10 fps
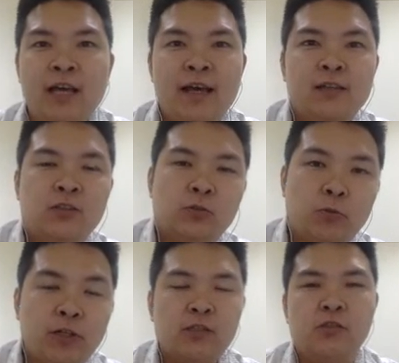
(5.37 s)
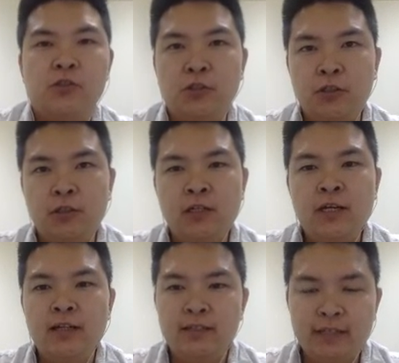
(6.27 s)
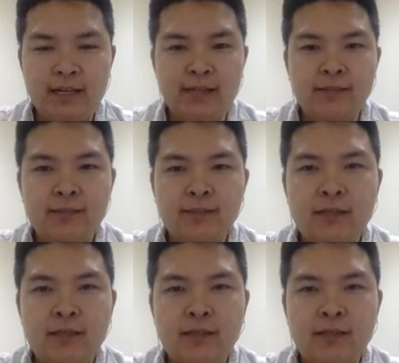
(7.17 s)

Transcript: structure. Yes,